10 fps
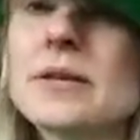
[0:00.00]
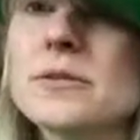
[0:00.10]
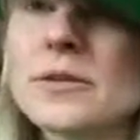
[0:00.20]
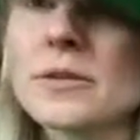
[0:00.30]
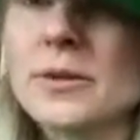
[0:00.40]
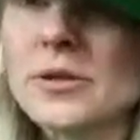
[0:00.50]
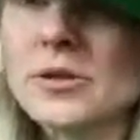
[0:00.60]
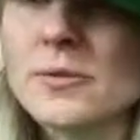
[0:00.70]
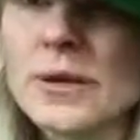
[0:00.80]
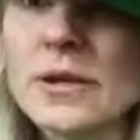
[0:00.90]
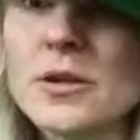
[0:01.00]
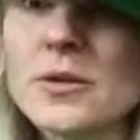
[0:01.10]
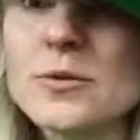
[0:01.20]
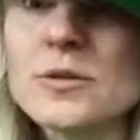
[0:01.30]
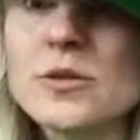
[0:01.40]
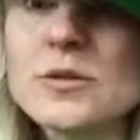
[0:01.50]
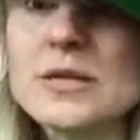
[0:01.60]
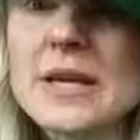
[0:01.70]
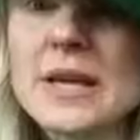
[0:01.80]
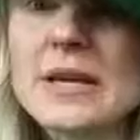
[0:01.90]
So make sure you're writing notes. You use
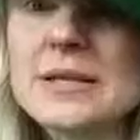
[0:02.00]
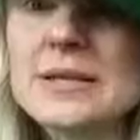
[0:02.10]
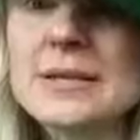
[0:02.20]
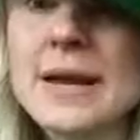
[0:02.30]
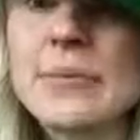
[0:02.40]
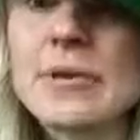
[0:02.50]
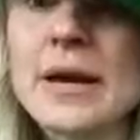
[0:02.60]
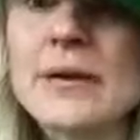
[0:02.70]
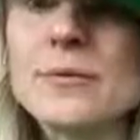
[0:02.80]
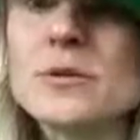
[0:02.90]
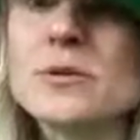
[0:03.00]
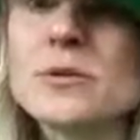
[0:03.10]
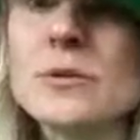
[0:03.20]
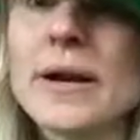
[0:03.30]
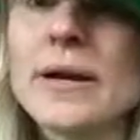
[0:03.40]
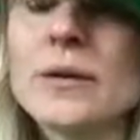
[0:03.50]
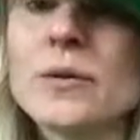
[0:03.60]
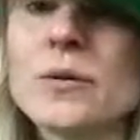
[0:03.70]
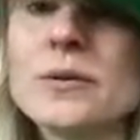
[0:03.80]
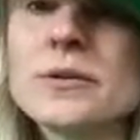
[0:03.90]
second stat plot, which is your y
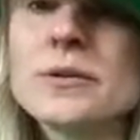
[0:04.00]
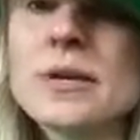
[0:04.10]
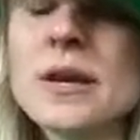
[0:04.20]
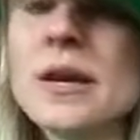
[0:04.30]
equals.